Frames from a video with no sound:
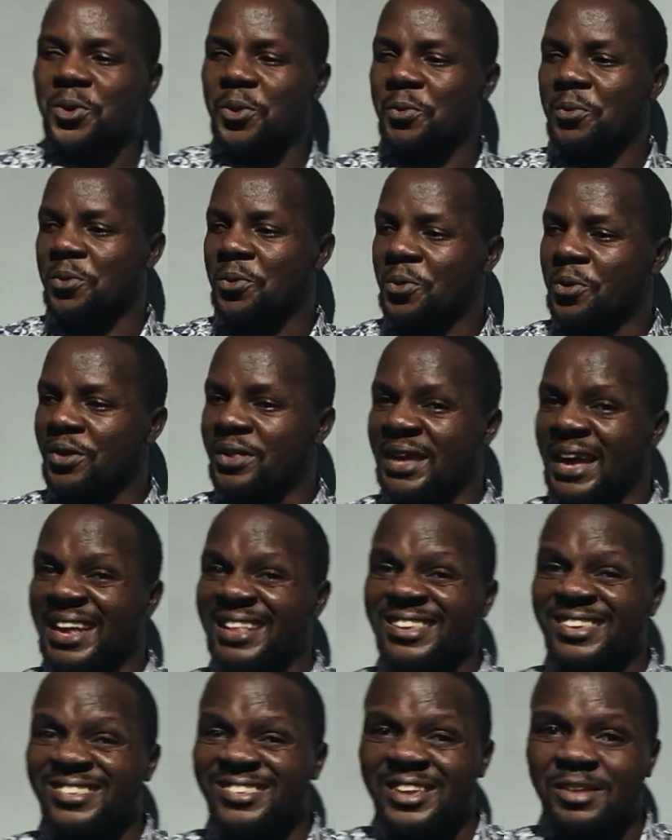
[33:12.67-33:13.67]
Homologous. They are
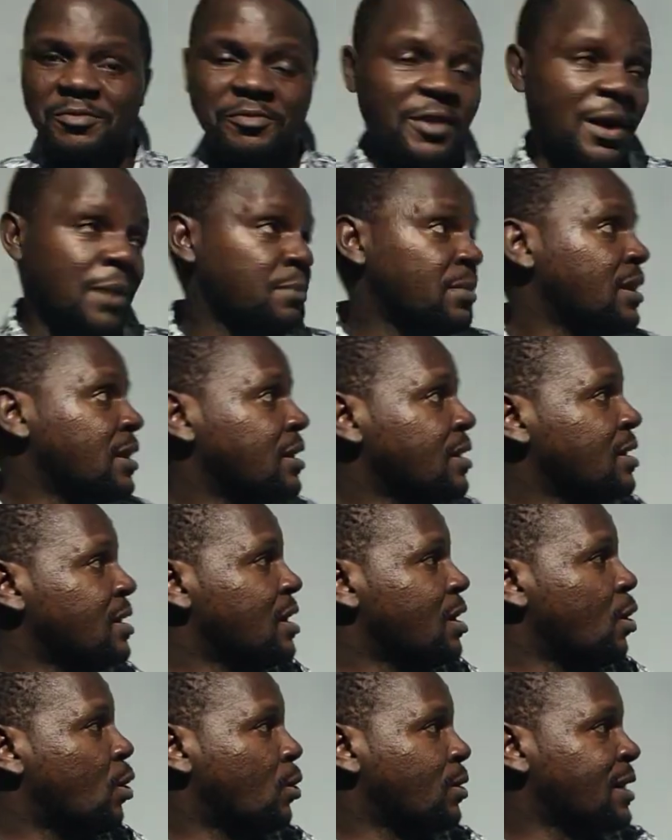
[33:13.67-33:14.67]
in the same family.
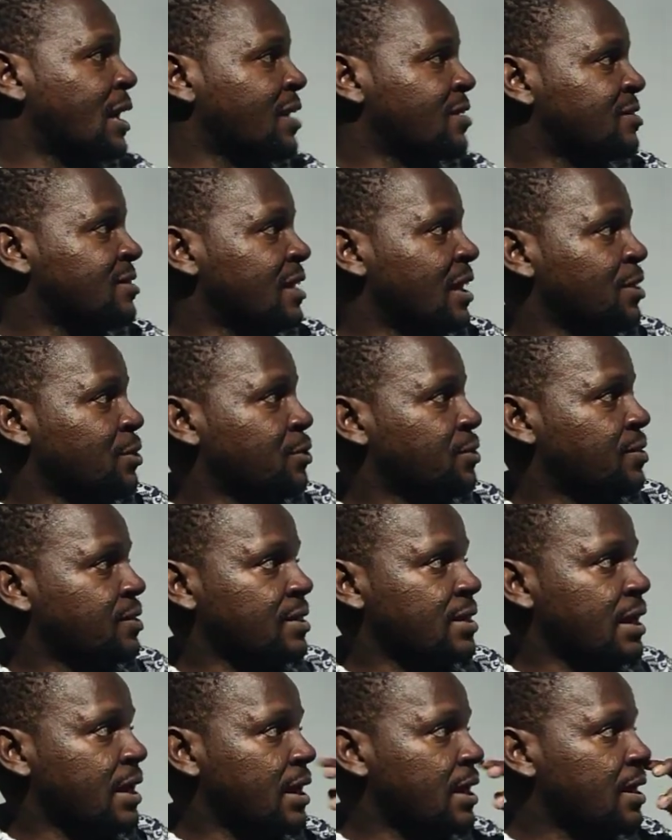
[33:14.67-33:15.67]
Others there you
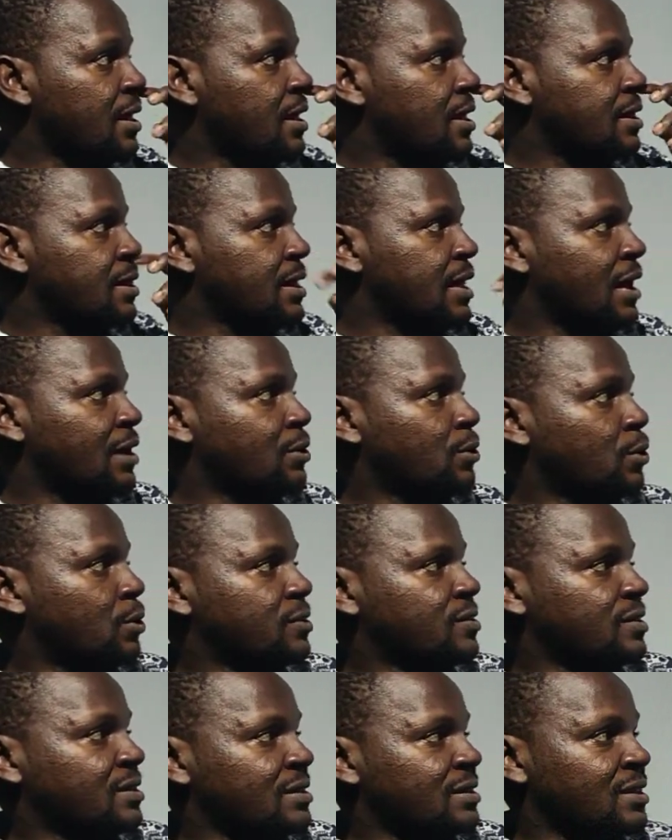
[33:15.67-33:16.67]
see there, they are
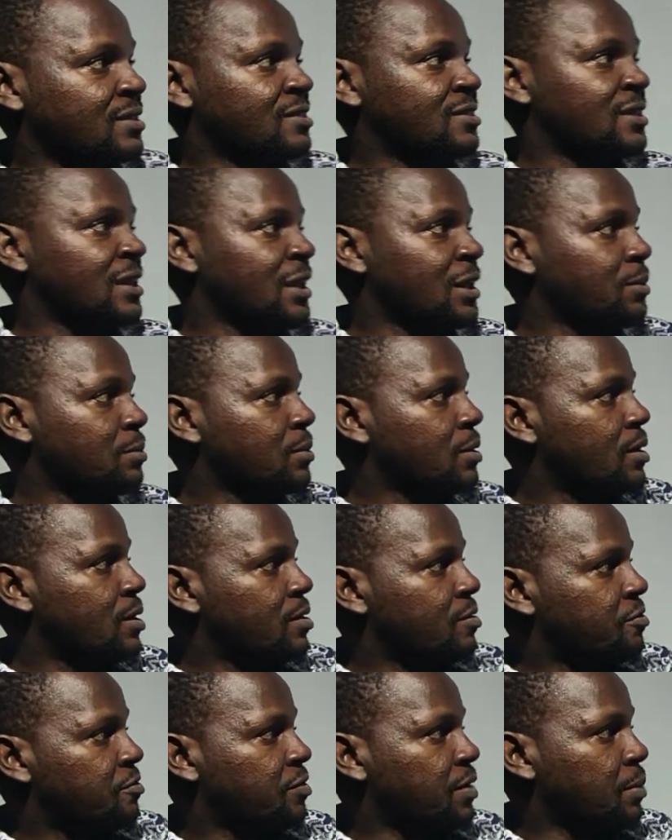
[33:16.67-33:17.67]
not in the same
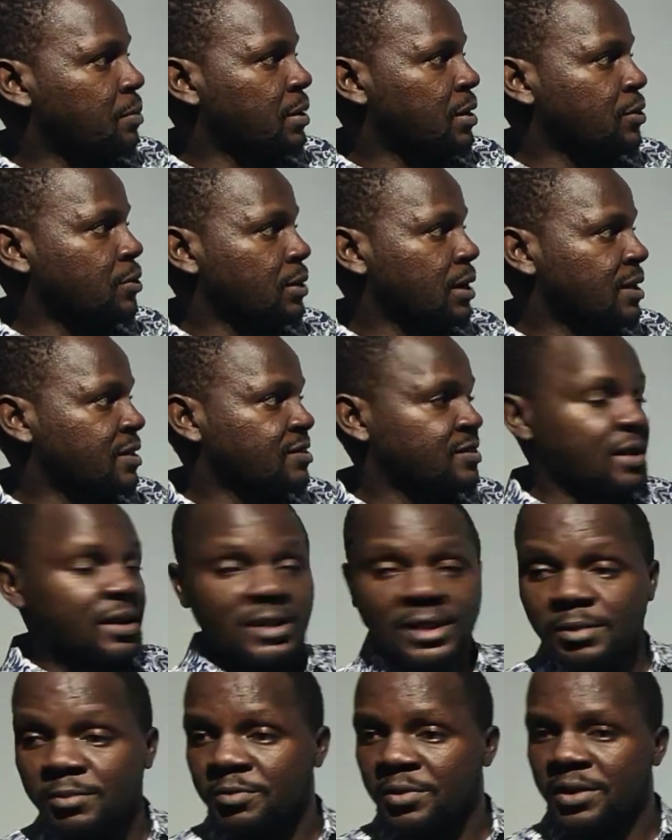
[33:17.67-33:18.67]
family. You can
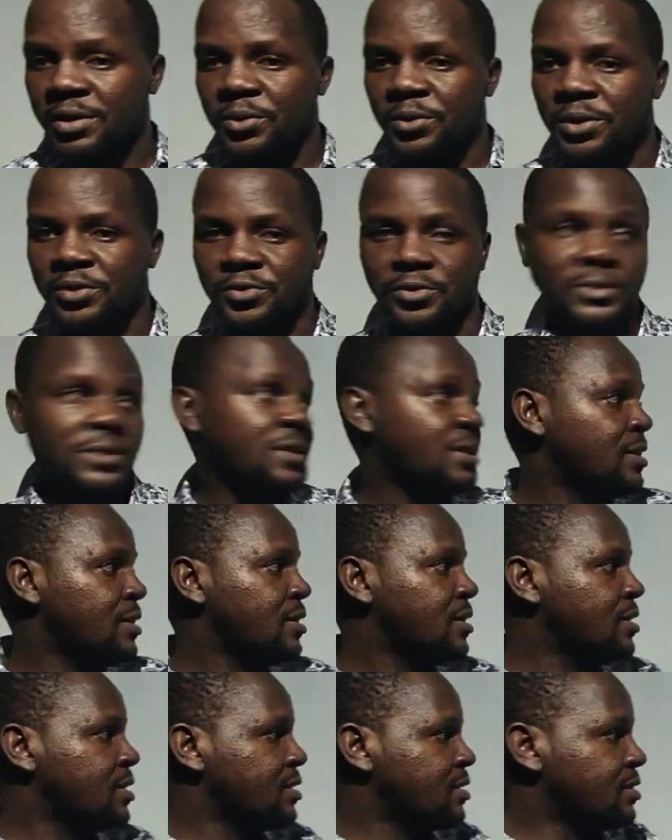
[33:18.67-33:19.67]
check them very well. So
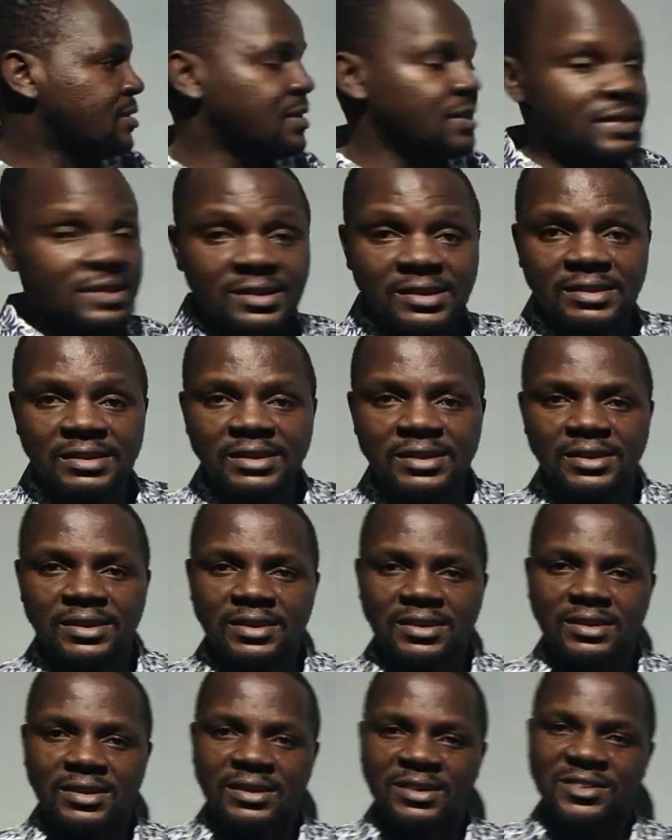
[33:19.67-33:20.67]
D
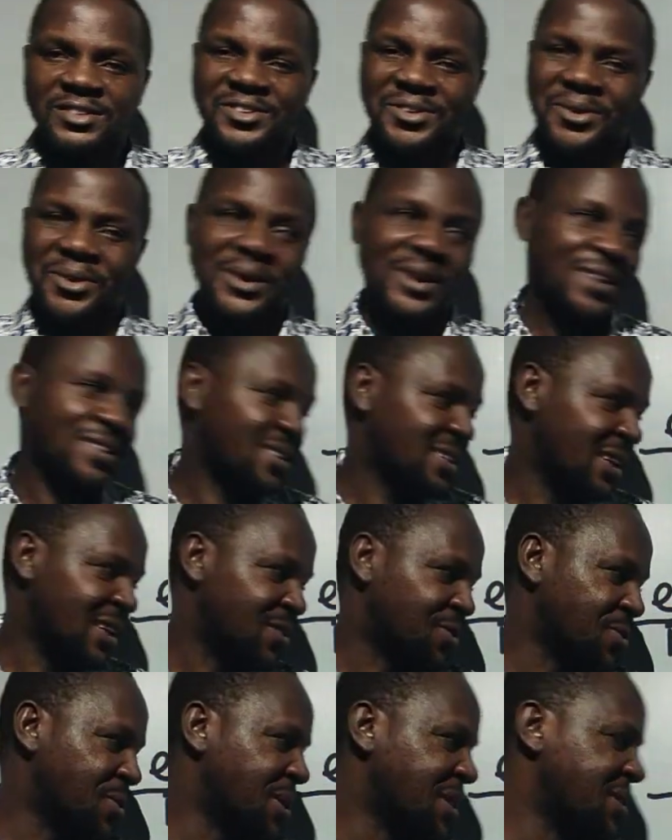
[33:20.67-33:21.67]
is correct.
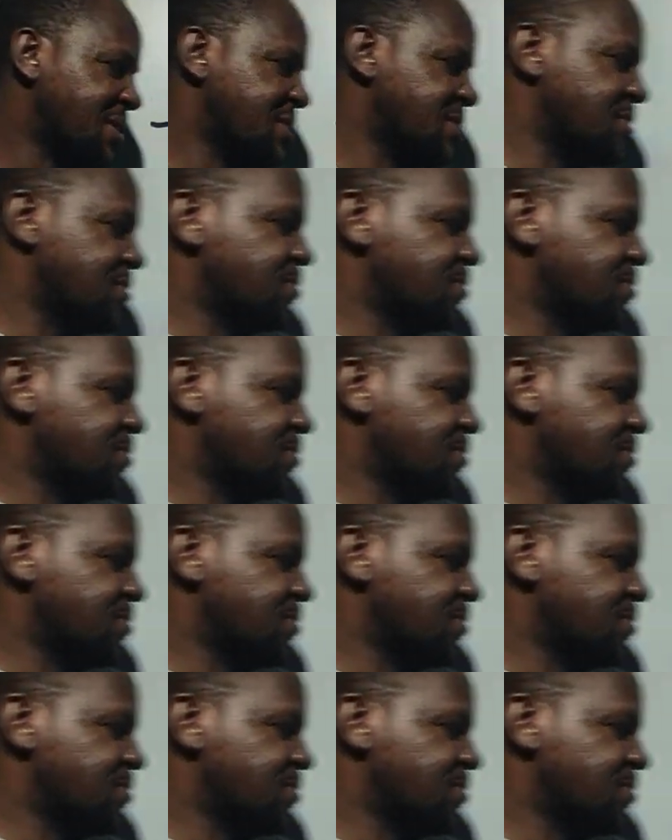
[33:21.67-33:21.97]
Next one.